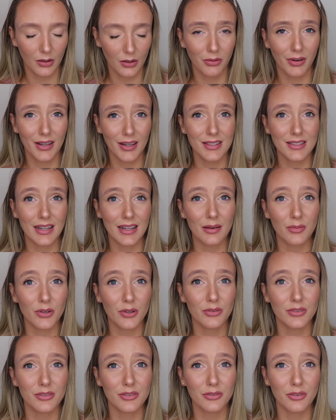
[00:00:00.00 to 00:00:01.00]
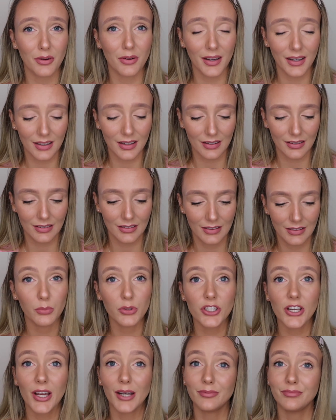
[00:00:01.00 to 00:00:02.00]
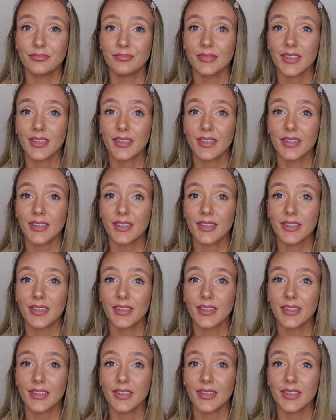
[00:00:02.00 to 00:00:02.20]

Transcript: Why is time going so quick? But yeah,